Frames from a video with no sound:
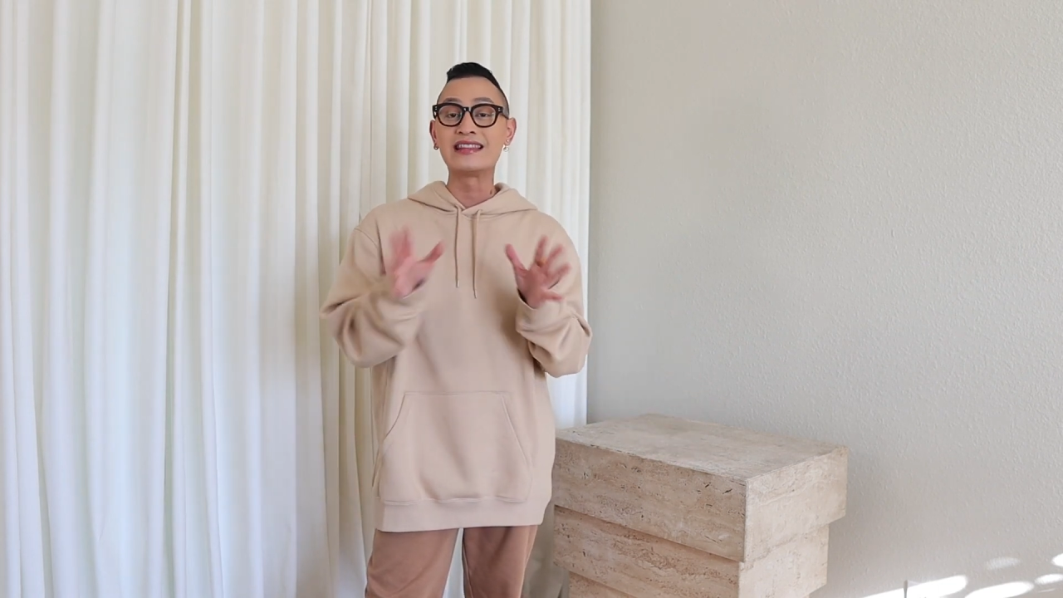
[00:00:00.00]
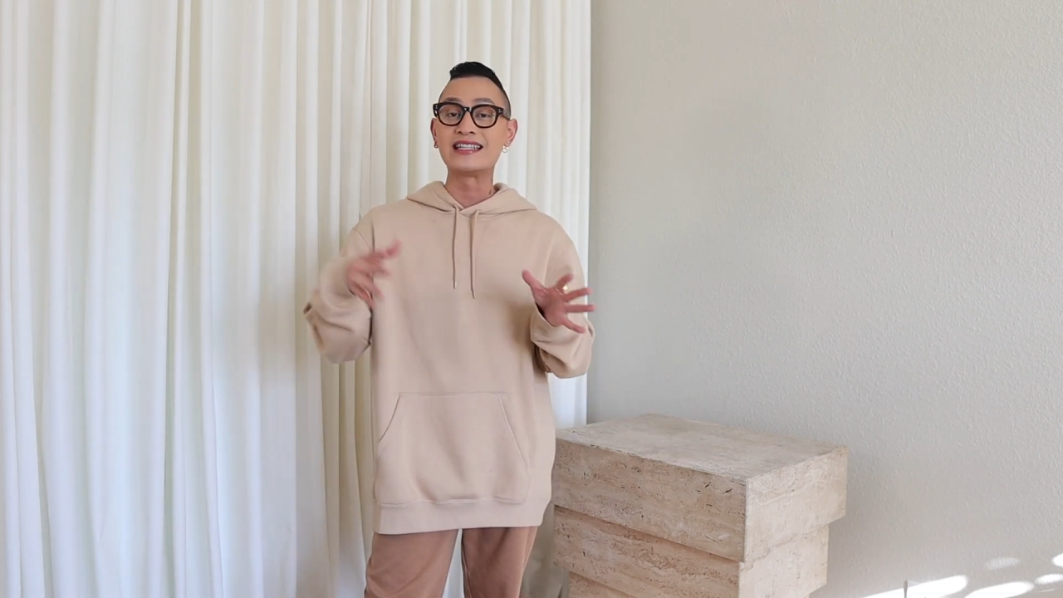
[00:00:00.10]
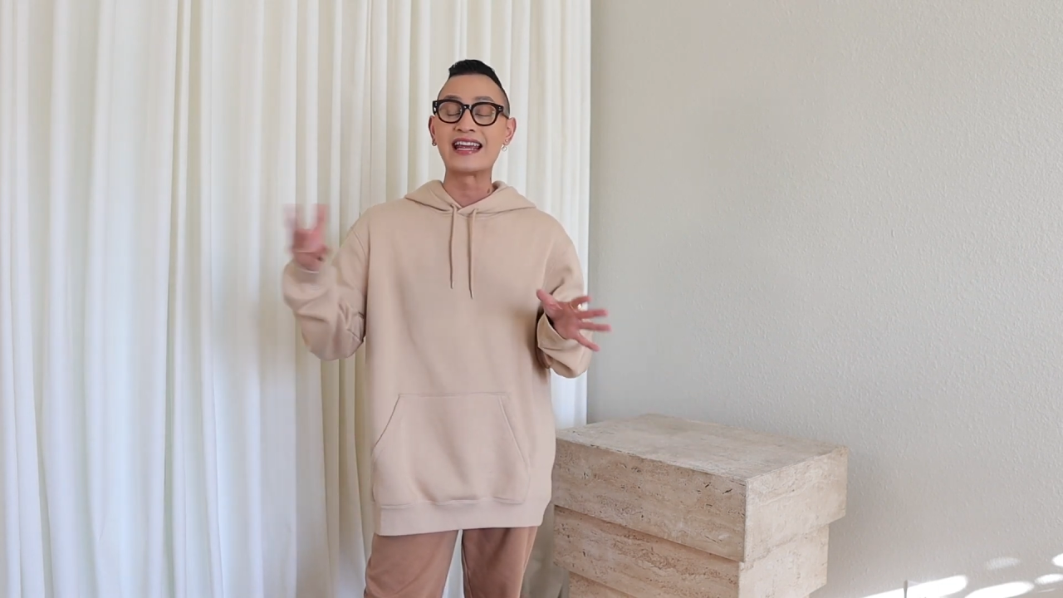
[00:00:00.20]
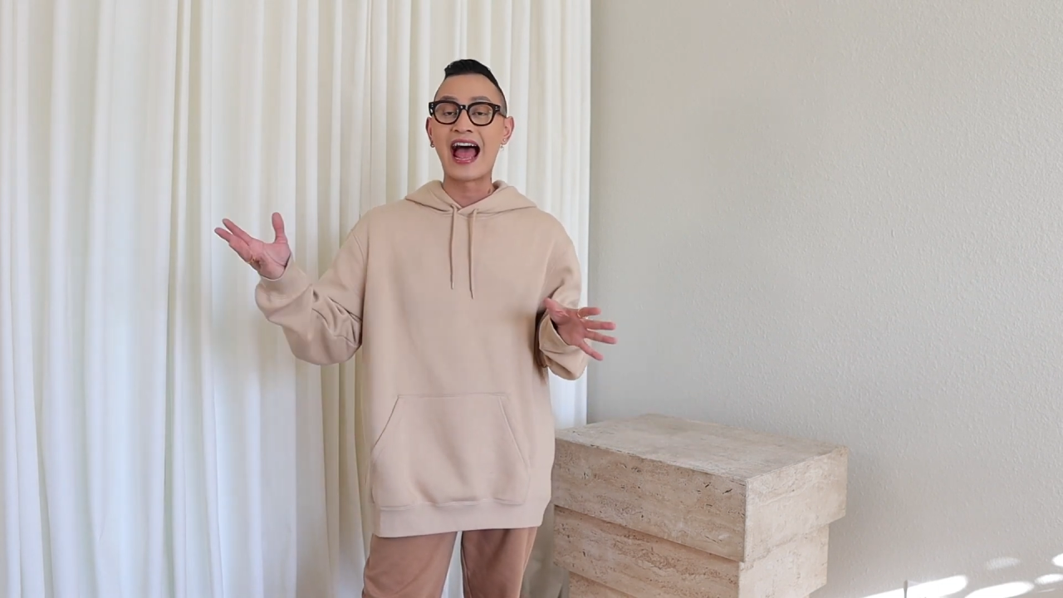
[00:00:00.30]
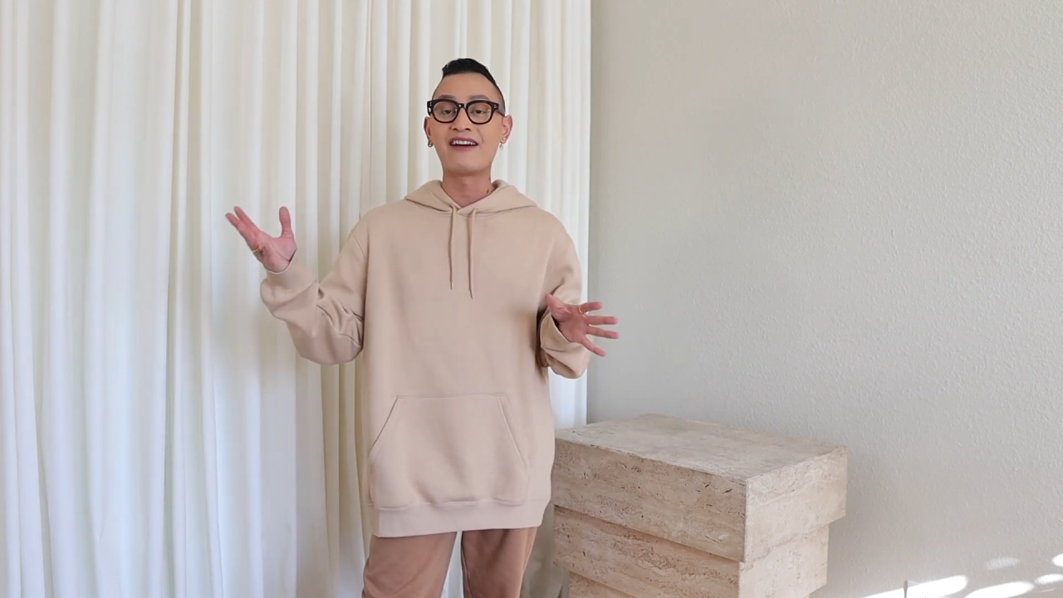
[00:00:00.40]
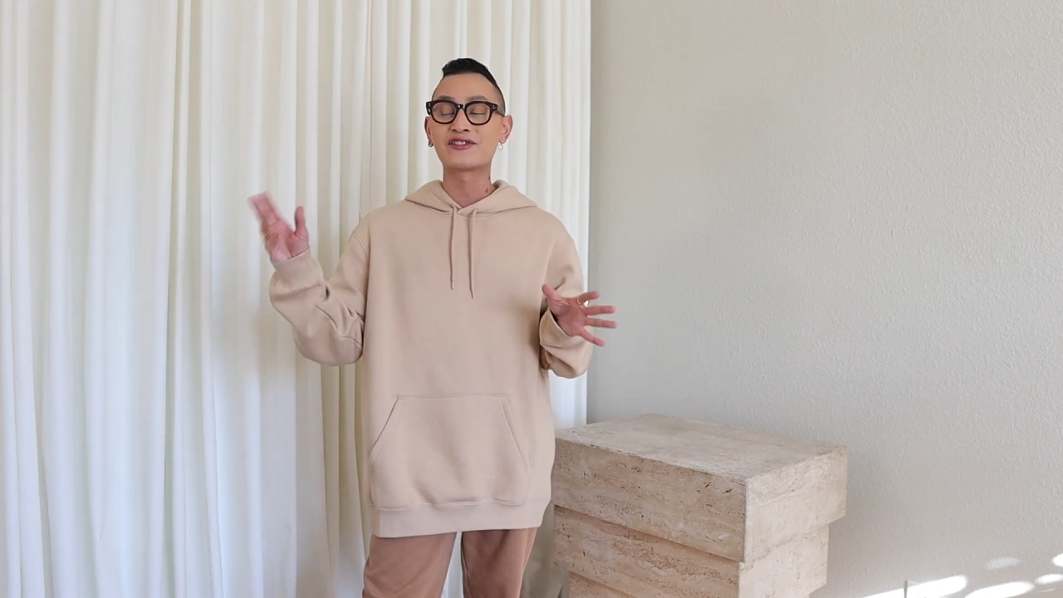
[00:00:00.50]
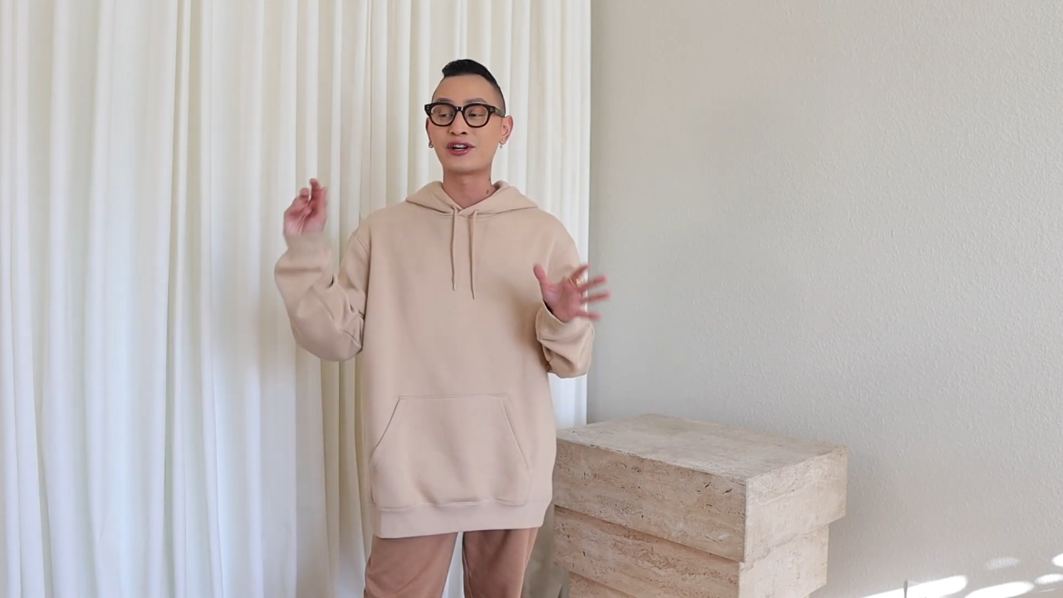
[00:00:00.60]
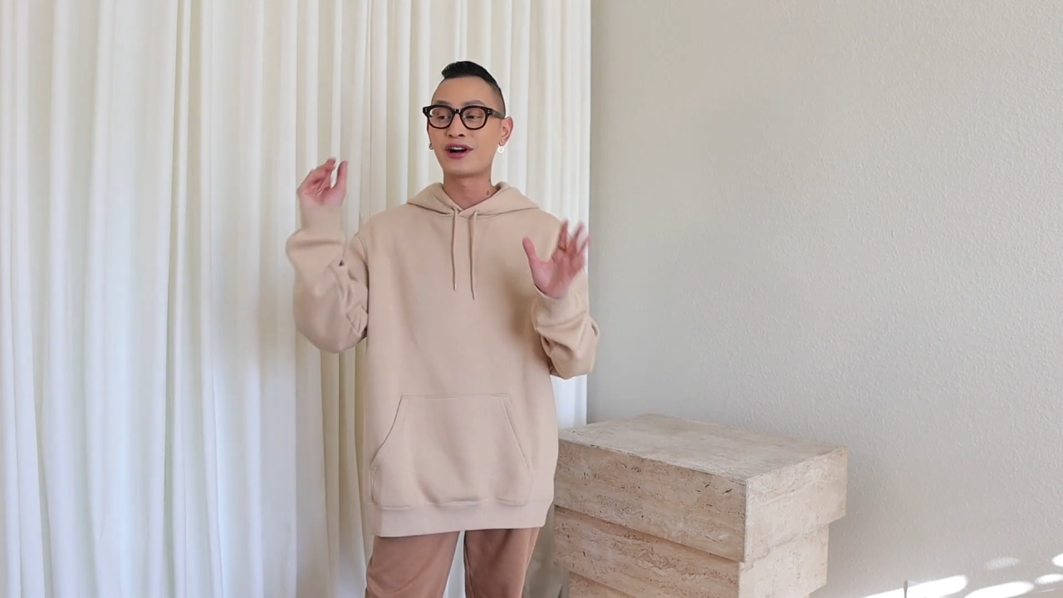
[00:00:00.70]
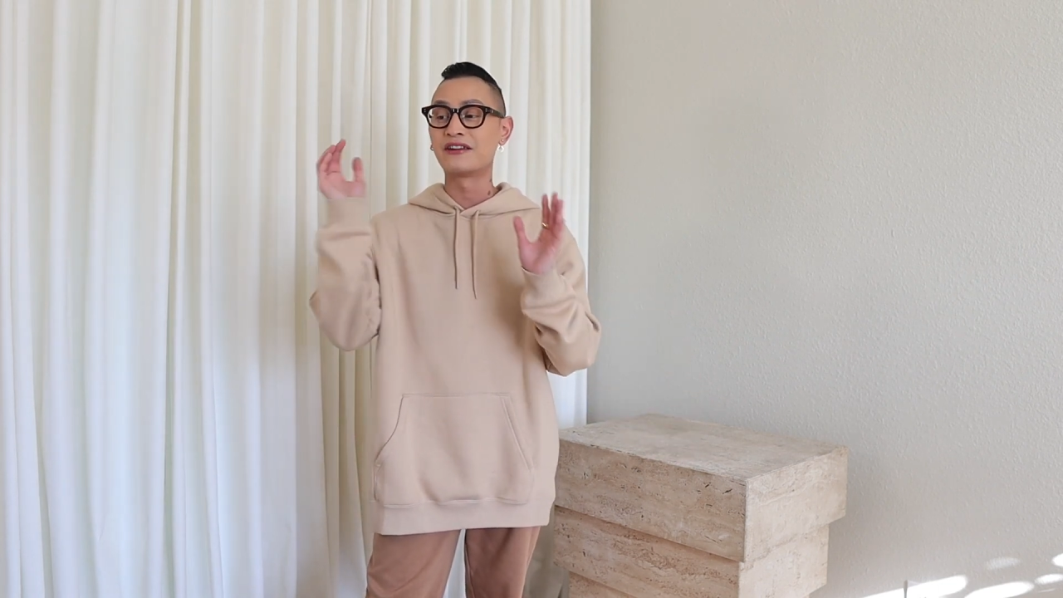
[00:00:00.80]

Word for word: the day after,